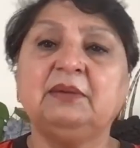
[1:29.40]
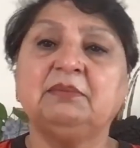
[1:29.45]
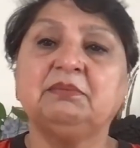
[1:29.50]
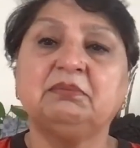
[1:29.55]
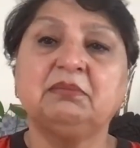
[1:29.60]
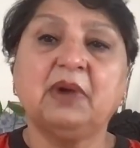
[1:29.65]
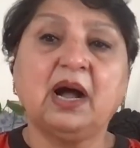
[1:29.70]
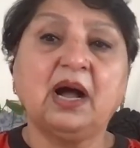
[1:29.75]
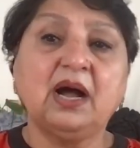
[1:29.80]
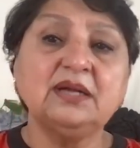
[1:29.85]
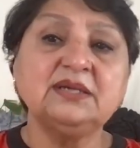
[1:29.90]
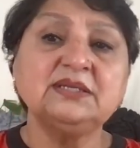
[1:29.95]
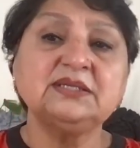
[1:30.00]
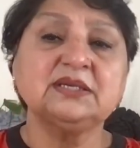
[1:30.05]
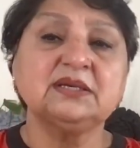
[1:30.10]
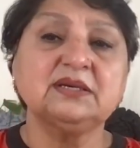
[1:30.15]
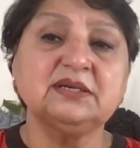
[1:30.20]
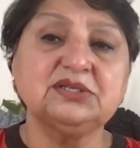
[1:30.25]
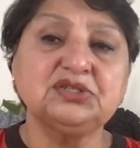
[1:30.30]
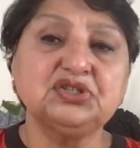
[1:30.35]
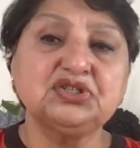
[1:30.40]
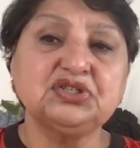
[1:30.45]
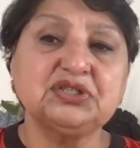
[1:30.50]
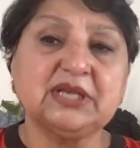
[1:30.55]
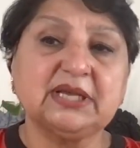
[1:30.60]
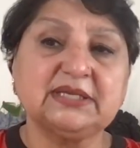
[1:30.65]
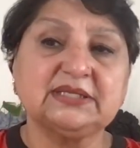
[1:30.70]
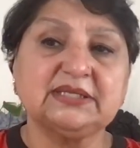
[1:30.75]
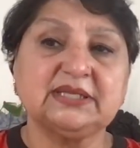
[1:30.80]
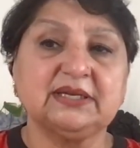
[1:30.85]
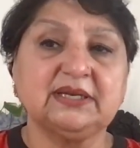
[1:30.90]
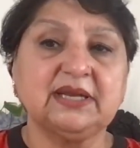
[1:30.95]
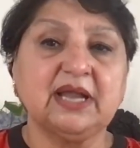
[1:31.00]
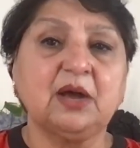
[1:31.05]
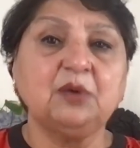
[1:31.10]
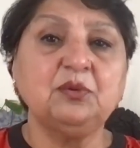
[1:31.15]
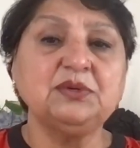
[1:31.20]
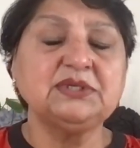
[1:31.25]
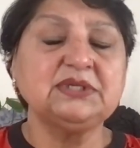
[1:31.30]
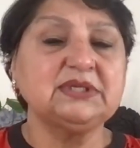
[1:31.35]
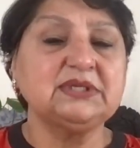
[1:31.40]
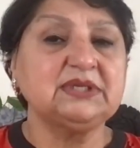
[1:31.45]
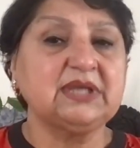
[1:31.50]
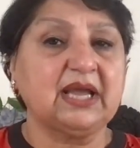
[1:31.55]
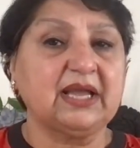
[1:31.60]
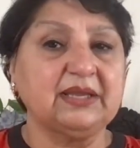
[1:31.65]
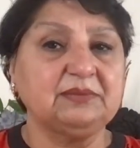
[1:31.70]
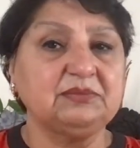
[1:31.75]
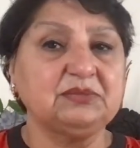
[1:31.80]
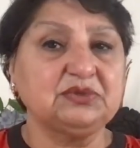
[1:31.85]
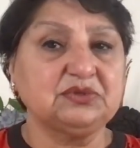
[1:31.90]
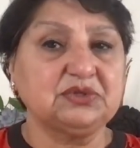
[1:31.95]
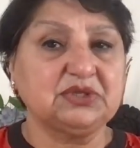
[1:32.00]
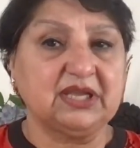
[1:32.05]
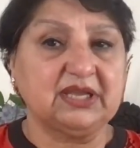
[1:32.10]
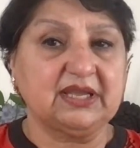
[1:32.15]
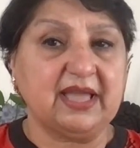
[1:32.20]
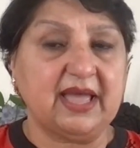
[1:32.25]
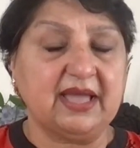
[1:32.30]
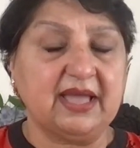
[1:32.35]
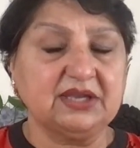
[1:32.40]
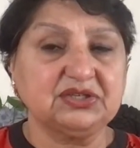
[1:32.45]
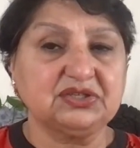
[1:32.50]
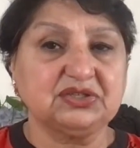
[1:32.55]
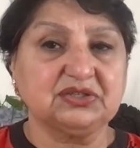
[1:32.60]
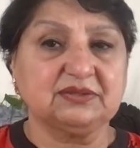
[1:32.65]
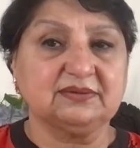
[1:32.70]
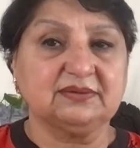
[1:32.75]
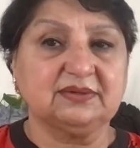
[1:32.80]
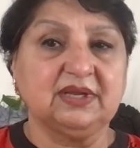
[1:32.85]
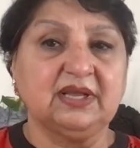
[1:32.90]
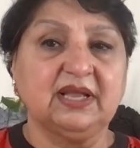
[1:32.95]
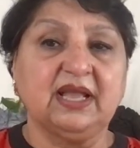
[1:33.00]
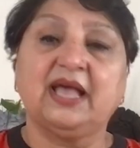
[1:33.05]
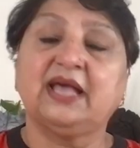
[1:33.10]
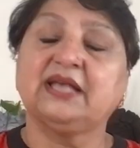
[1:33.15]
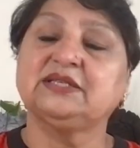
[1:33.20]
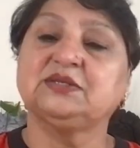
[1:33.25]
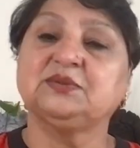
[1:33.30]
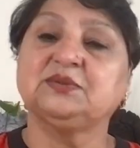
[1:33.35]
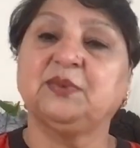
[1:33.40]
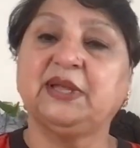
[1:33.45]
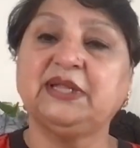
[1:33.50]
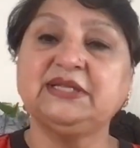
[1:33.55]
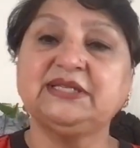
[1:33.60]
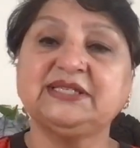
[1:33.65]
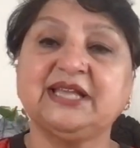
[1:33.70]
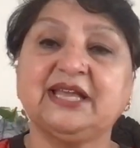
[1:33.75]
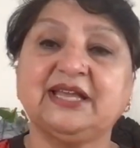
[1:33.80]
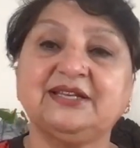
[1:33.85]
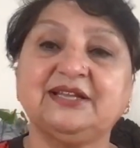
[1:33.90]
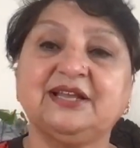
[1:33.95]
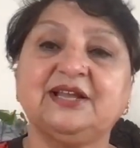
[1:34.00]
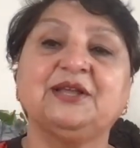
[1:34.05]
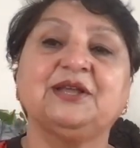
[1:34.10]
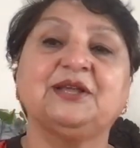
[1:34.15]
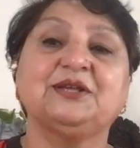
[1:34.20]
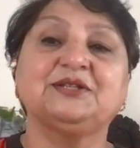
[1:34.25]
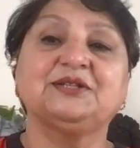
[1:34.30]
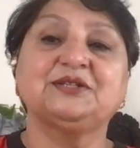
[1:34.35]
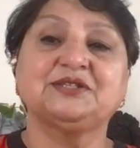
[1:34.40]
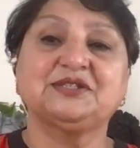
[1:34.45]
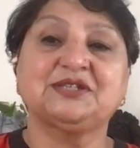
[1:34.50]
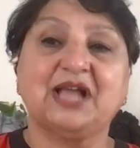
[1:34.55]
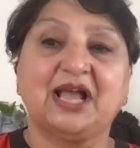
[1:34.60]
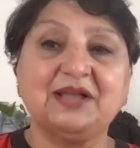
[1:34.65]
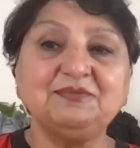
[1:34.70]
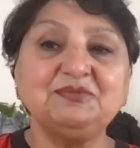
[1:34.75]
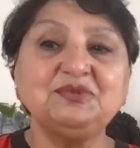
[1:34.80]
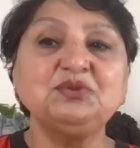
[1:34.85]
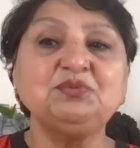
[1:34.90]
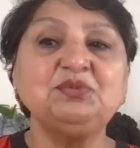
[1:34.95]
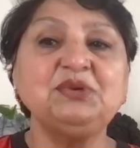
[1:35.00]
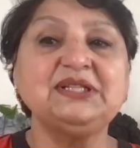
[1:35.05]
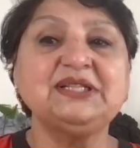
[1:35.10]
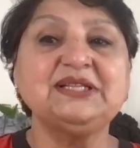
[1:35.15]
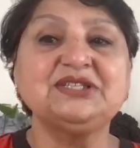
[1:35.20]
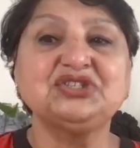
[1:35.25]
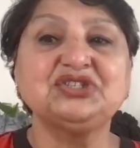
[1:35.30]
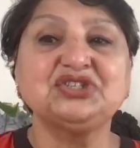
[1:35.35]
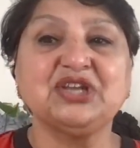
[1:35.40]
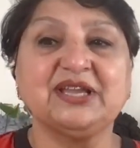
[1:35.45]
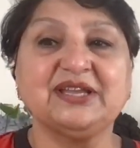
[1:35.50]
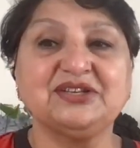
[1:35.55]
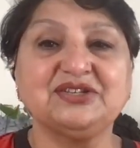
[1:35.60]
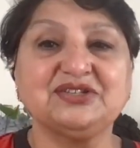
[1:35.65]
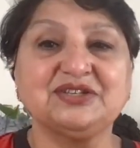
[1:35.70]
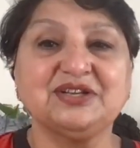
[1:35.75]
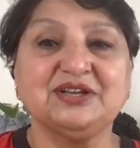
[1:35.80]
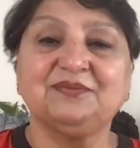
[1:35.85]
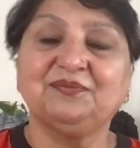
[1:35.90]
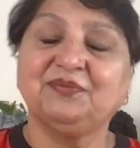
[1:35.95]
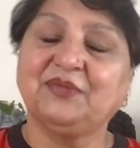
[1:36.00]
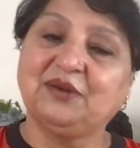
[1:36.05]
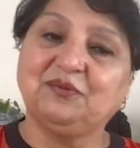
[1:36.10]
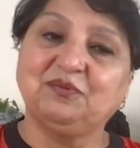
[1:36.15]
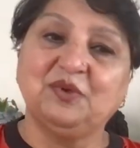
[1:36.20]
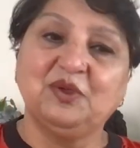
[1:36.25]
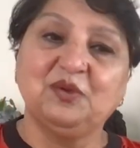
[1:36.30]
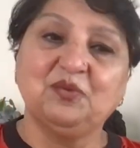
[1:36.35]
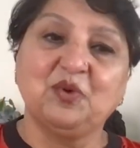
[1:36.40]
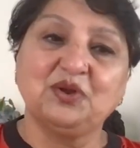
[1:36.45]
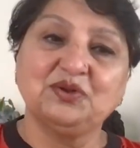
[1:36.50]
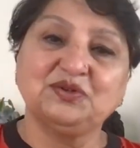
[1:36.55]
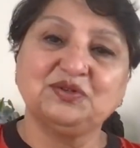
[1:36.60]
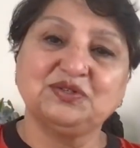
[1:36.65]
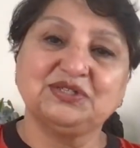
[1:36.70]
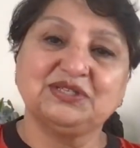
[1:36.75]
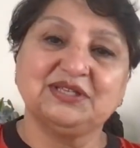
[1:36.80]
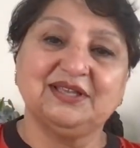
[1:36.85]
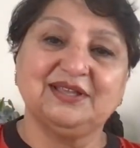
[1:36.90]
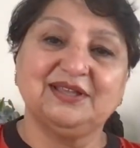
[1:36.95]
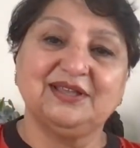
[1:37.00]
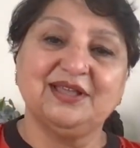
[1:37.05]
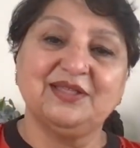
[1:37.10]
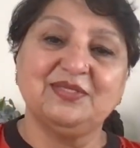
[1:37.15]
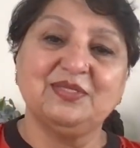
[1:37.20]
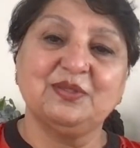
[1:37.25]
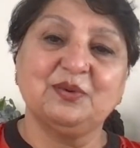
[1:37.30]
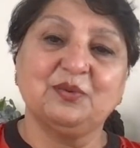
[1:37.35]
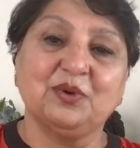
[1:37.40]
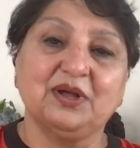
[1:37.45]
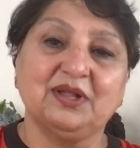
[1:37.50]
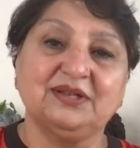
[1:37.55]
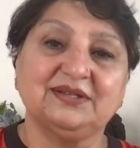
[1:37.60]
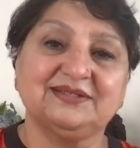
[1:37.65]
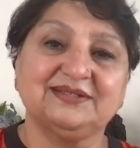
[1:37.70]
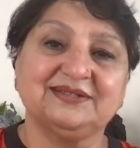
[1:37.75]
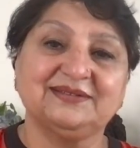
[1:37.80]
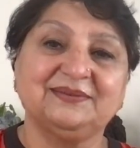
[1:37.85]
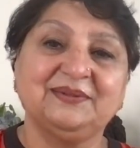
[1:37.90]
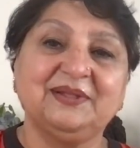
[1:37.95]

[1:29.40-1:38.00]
Mars urges us that now is the time to take action. As well said, it's time to be the change that we want to see in the world.